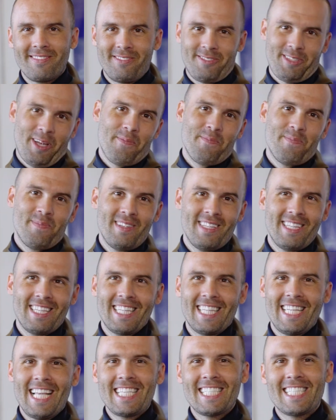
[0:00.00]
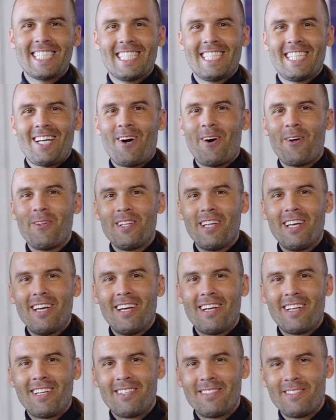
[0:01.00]
Okay. That's all the
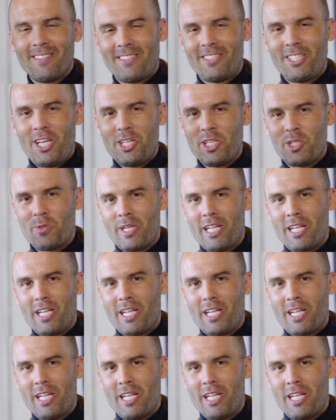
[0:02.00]
changes.